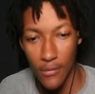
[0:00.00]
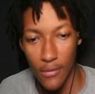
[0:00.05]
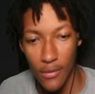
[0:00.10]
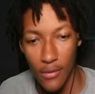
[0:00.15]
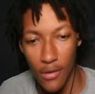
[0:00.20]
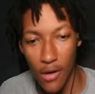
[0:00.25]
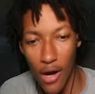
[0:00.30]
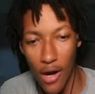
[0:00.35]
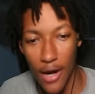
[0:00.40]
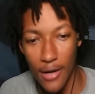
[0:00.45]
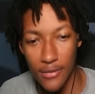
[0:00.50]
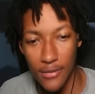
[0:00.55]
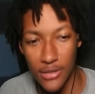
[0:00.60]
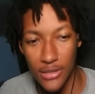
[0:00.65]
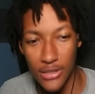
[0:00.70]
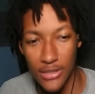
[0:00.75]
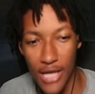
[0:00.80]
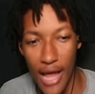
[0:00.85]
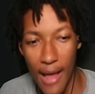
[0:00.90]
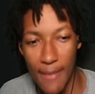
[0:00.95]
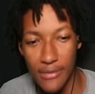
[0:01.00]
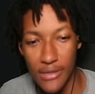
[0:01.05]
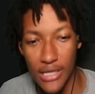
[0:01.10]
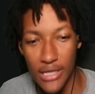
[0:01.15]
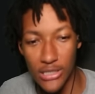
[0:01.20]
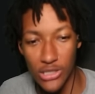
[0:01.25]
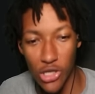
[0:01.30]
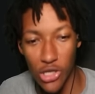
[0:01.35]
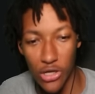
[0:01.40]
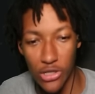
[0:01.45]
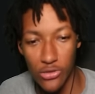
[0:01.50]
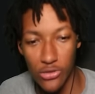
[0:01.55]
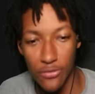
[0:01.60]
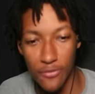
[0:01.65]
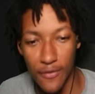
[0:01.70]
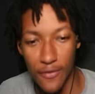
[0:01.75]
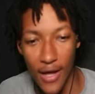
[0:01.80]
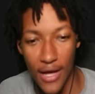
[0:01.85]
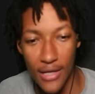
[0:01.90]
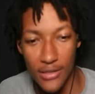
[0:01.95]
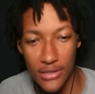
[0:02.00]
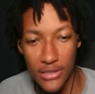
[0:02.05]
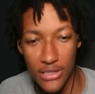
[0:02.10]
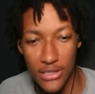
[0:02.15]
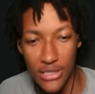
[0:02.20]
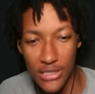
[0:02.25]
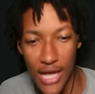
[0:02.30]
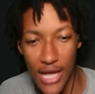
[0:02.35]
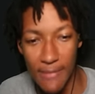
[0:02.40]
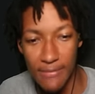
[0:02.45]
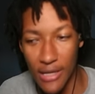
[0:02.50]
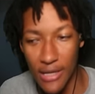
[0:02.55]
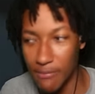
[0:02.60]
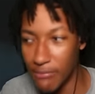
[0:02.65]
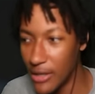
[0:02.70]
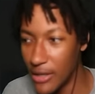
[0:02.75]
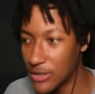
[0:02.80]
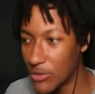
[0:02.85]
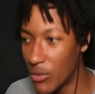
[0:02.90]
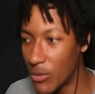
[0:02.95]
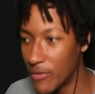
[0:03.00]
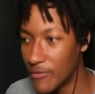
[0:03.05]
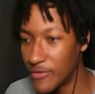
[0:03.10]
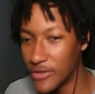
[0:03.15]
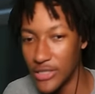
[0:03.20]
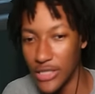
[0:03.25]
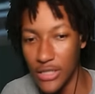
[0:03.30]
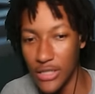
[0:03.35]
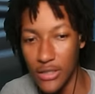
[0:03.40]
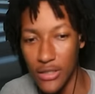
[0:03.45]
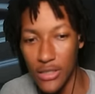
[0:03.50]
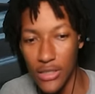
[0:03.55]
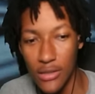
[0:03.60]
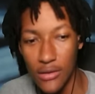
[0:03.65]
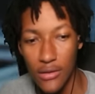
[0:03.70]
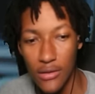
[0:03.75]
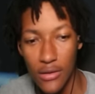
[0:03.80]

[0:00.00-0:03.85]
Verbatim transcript: Alright, see, this game's getting started too fast. Does this game take place in one vicinity?